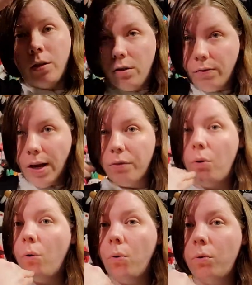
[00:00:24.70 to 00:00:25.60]
You've got the
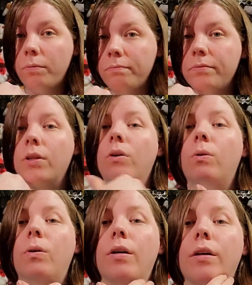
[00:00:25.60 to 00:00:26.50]
whole the
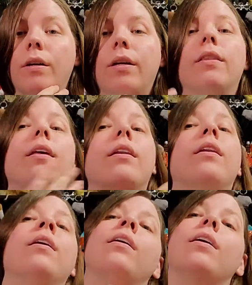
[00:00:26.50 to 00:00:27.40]
whole hood and then
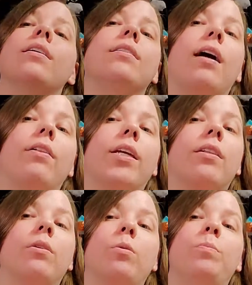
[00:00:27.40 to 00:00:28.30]
it's got like a
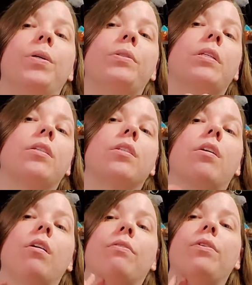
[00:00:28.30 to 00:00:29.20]
little built-in
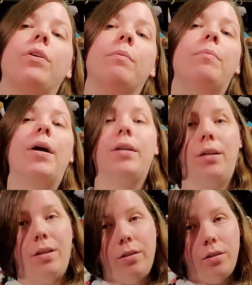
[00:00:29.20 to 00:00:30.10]
scarf and you can button
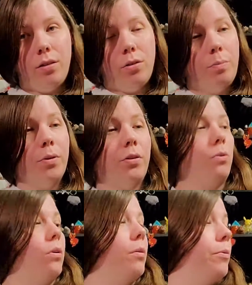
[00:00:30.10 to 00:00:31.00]
it and it's super
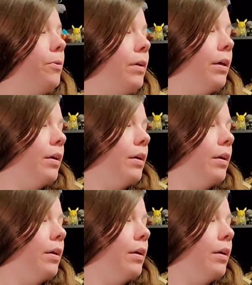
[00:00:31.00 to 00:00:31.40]
adorable.